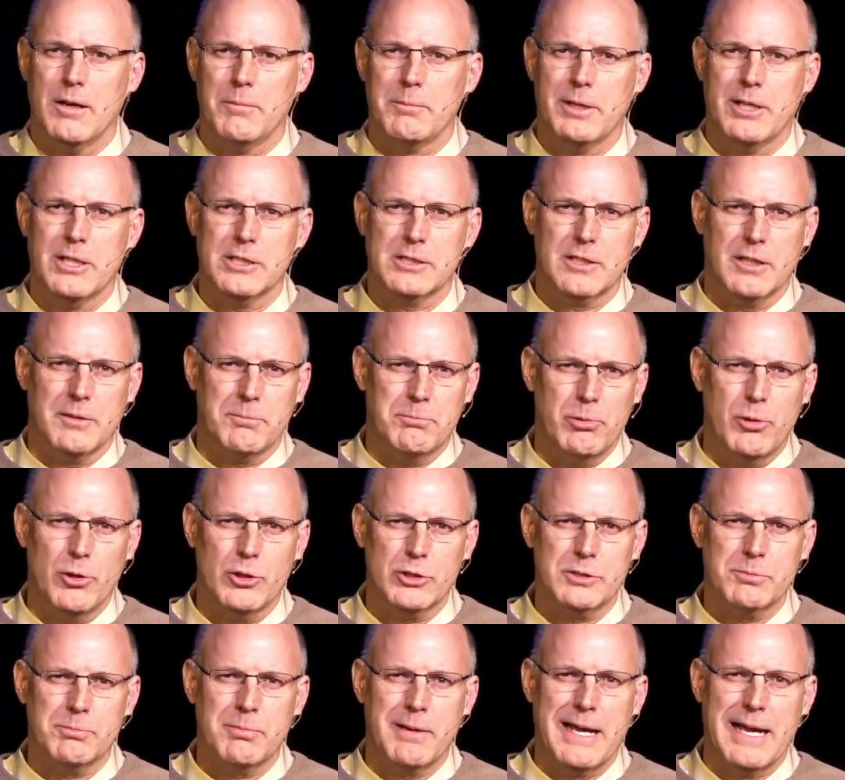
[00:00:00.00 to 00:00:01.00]
because of the
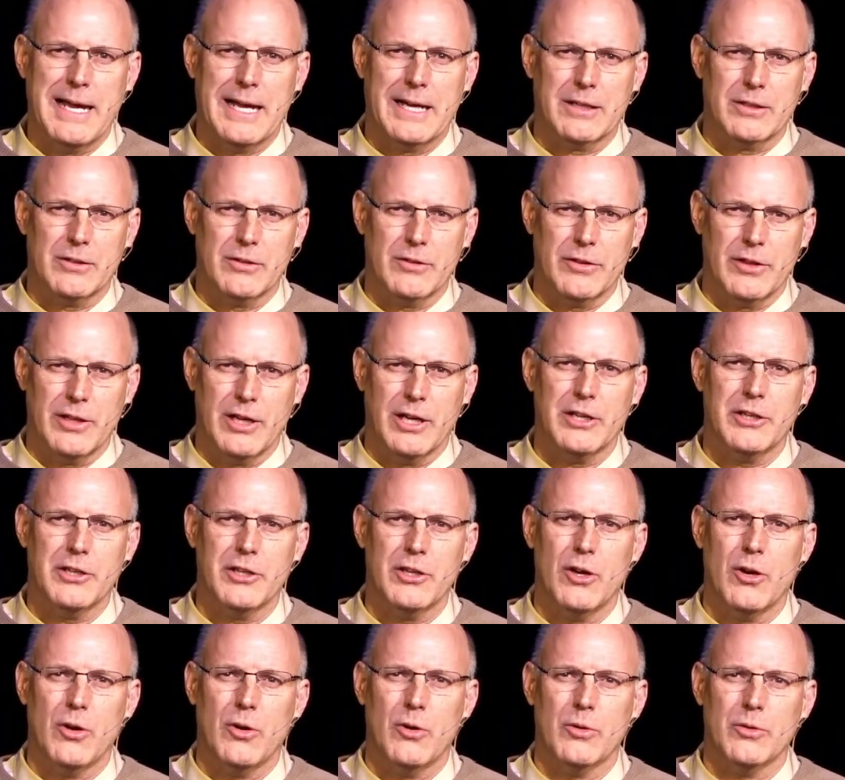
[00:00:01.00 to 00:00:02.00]
pushback or the
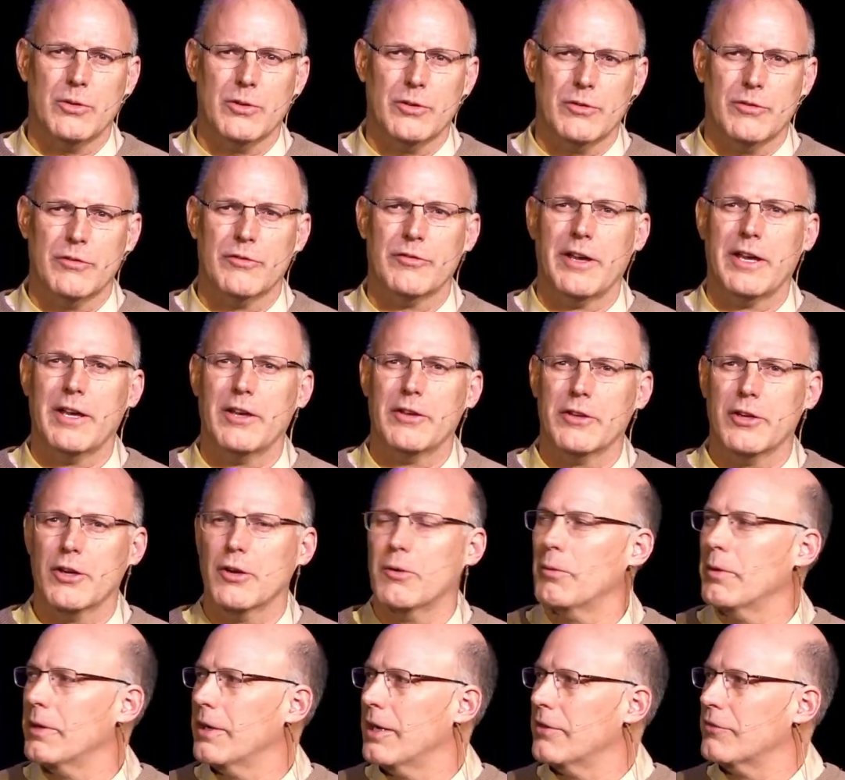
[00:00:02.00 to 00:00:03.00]
unknown or failure
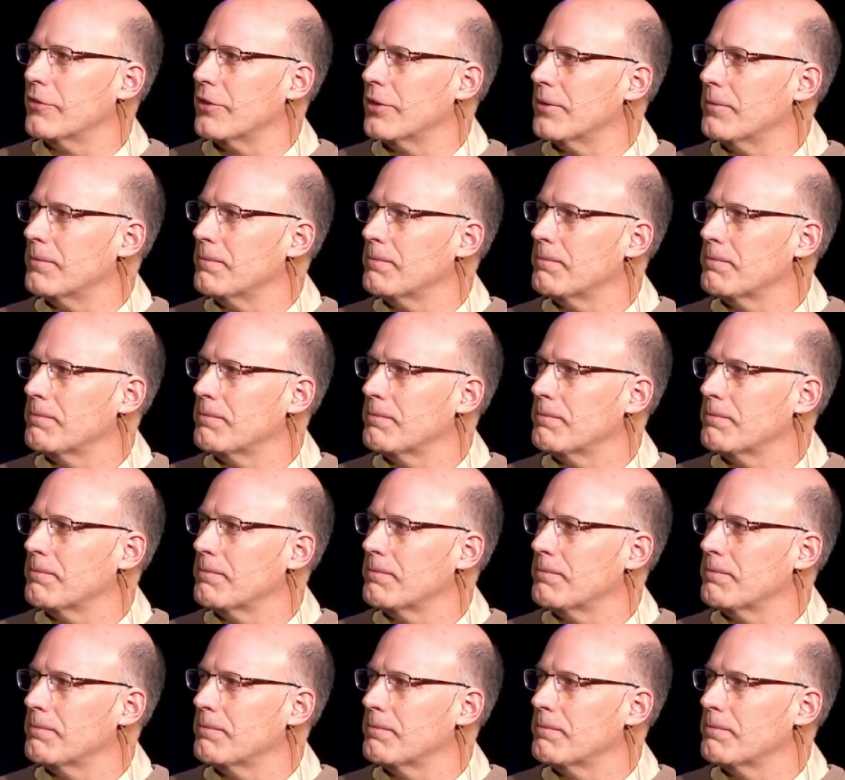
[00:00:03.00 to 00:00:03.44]
or whatever.